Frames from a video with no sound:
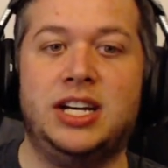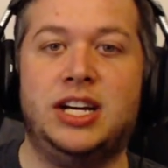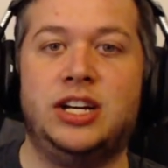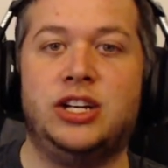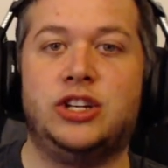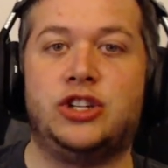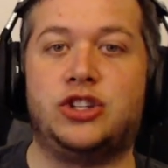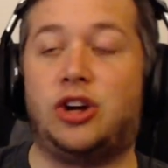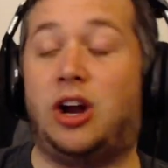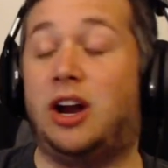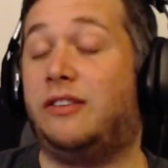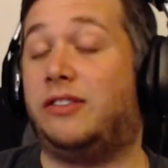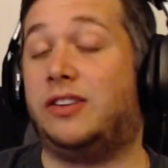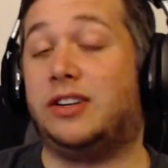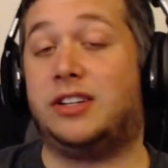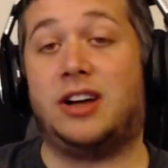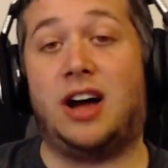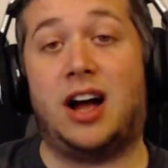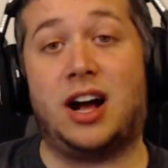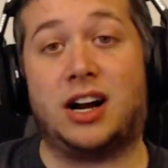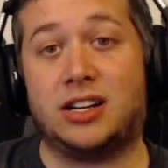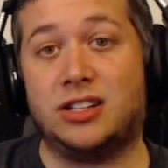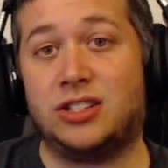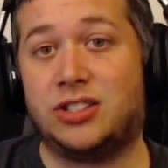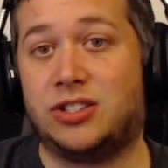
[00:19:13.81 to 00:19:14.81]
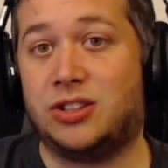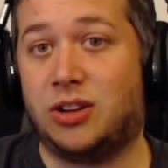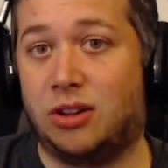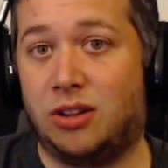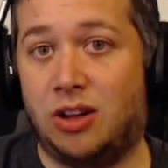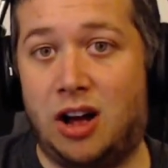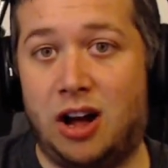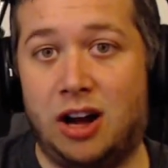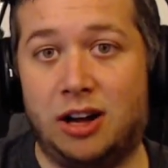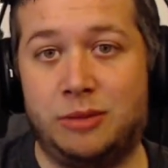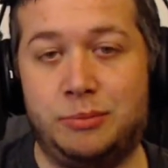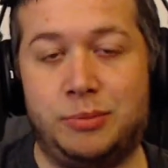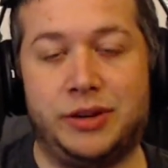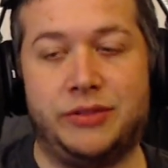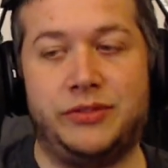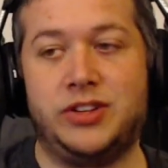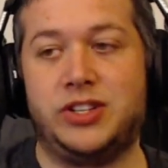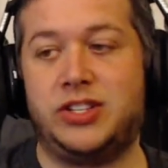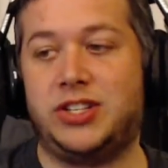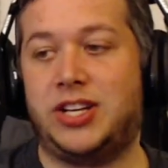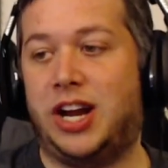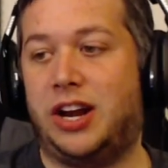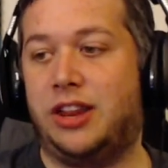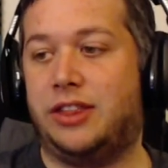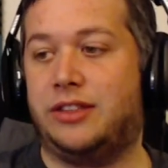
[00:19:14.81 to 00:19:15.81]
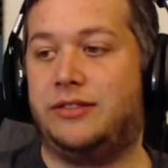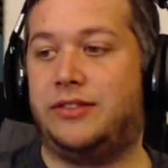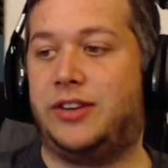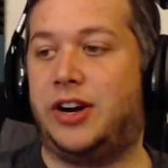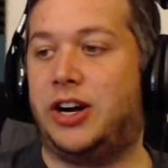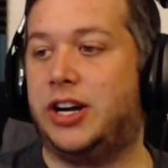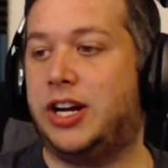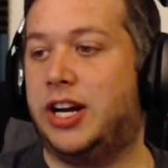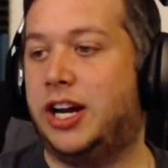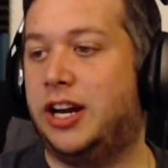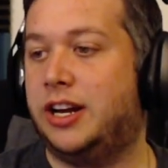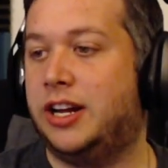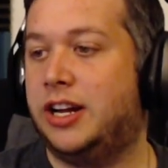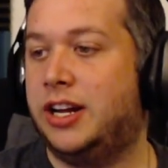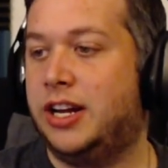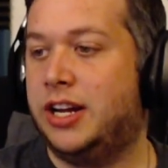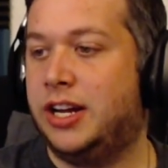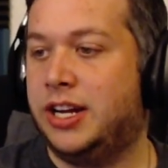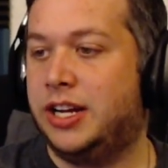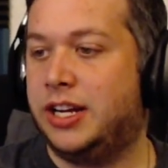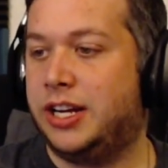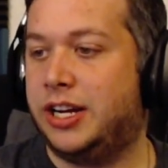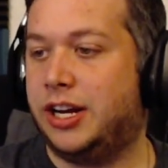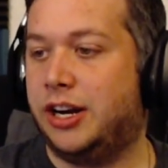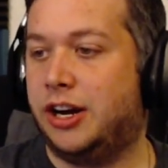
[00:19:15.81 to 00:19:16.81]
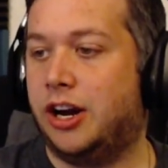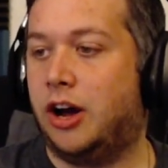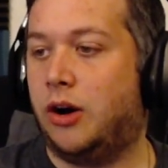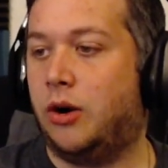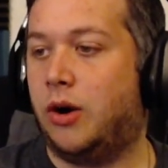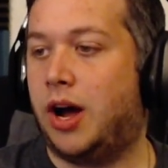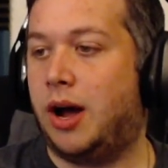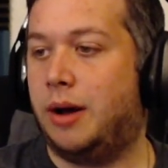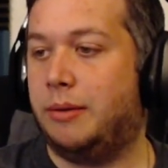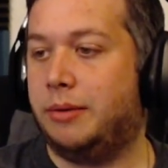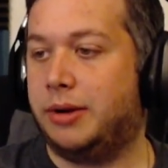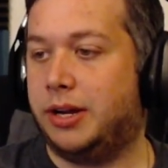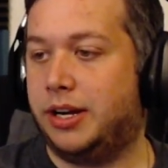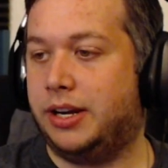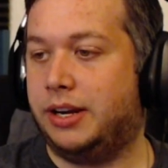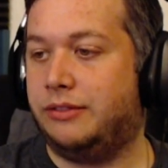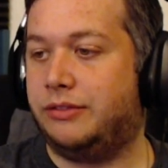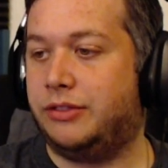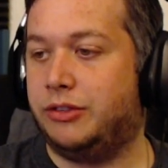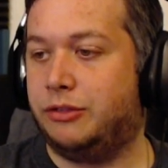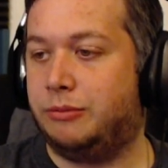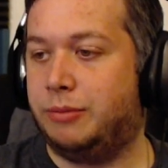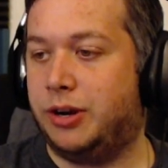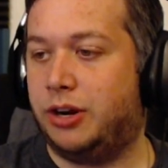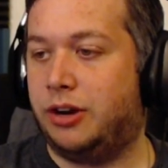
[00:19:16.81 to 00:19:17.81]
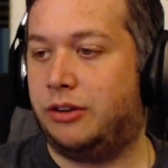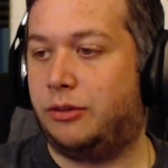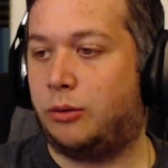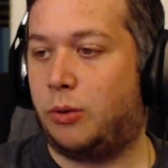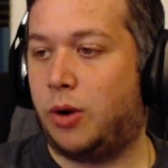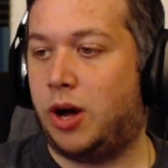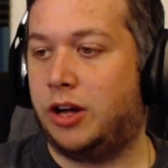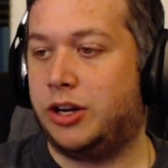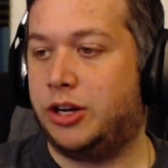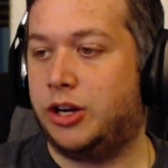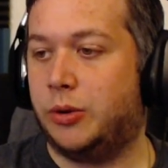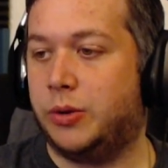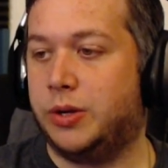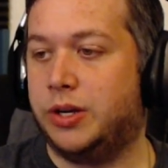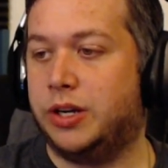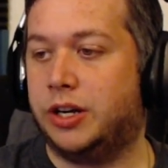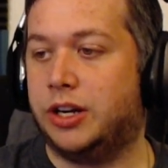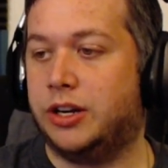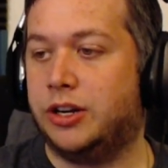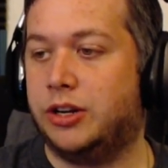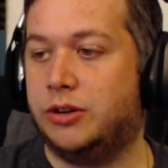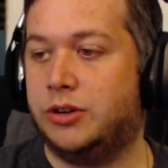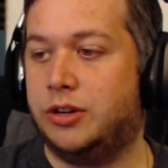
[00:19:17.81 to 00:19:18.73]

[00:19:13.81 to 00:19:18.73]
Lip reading: Sorry for talking so long, but if you stayed at the very end, you know, I mean, if you've been here a while, you know what you can do.